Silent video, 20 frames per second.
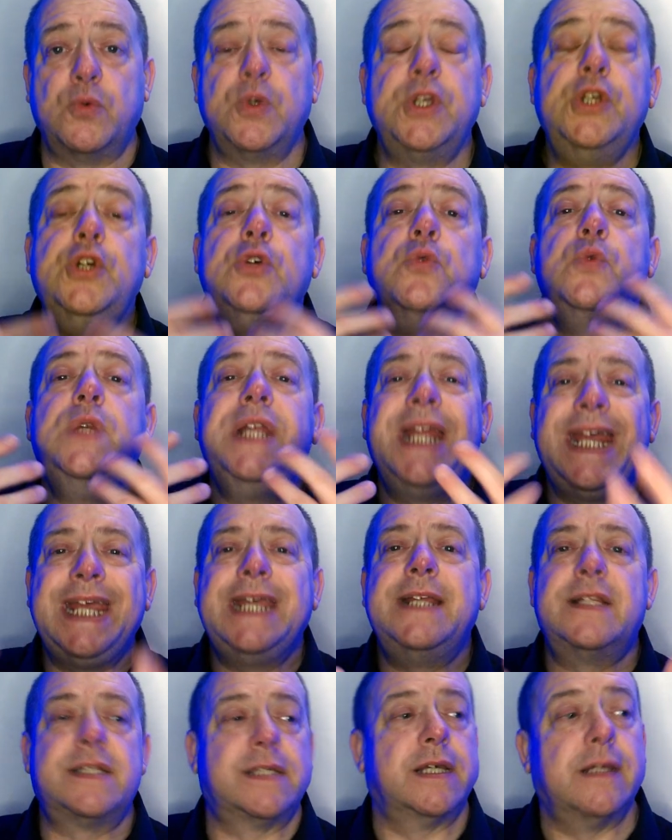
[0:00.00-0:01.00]
You
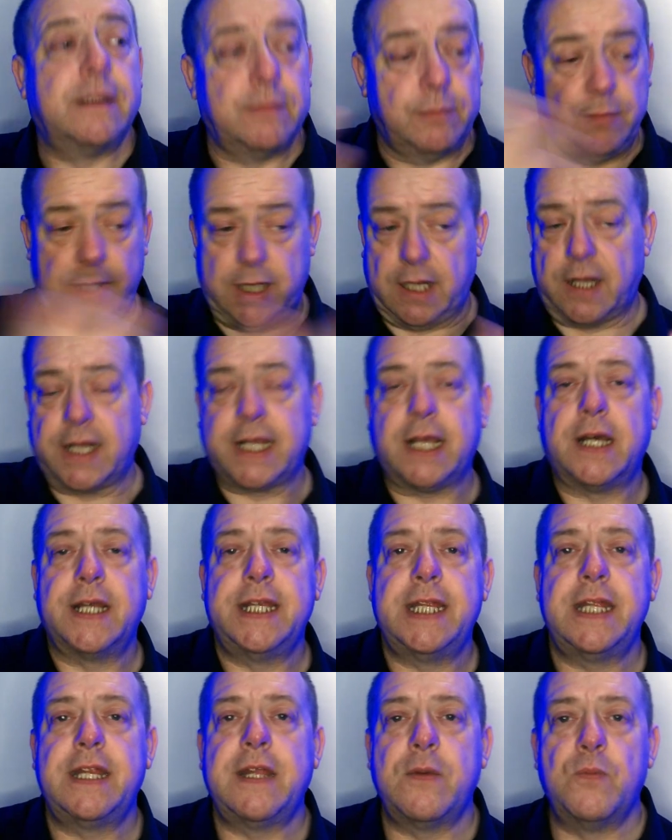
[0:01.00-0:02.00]
need to like I
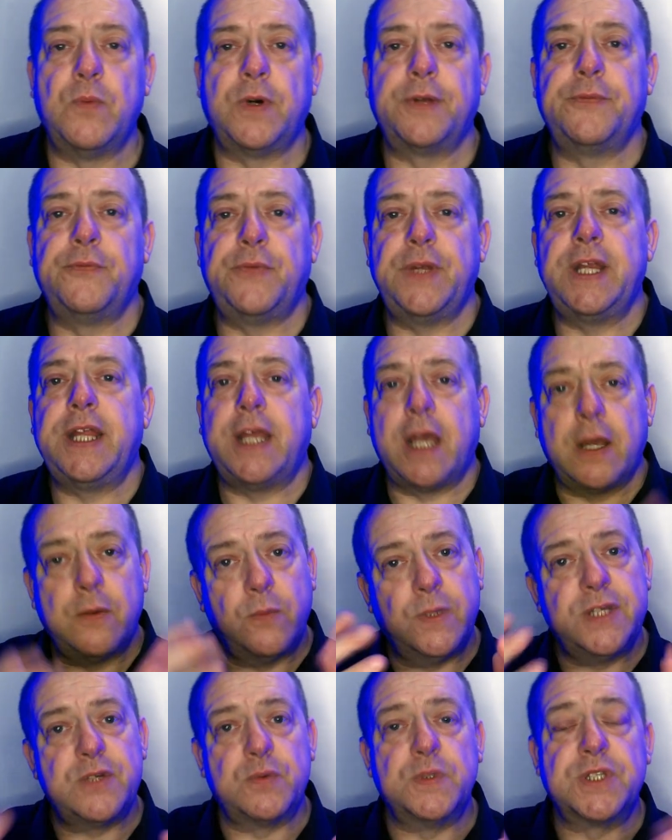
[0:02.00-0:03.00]
did in one video,
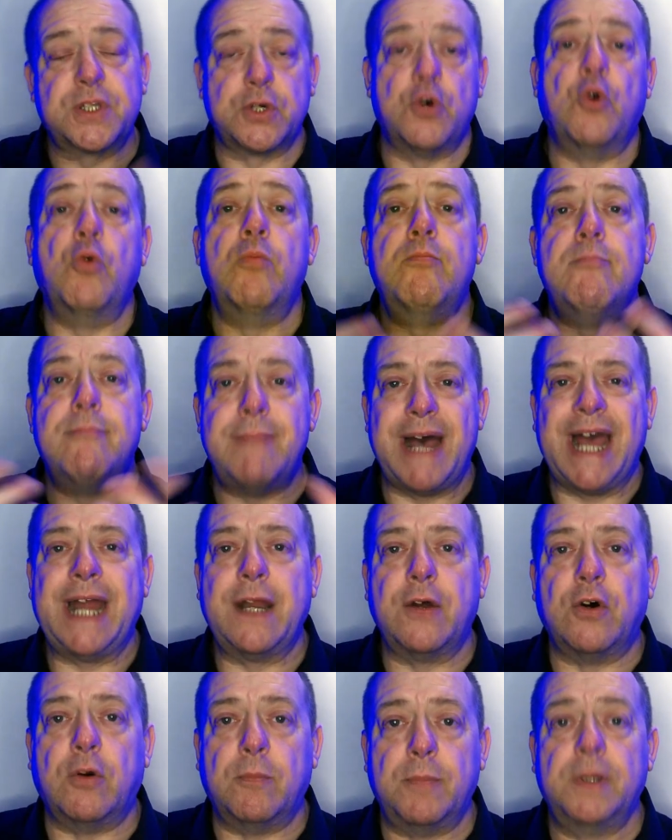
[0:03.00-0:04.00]
which was called Man
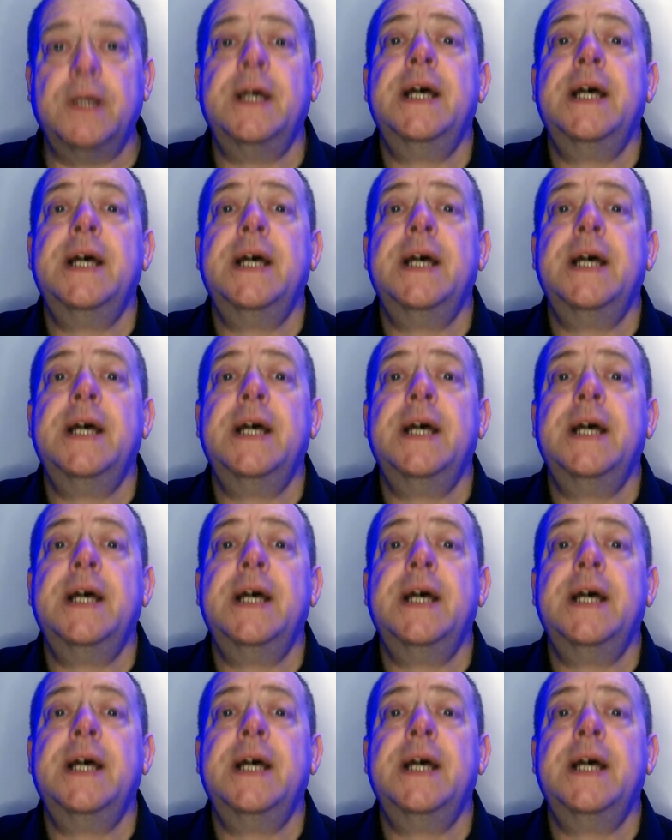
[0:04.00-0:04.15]
Up.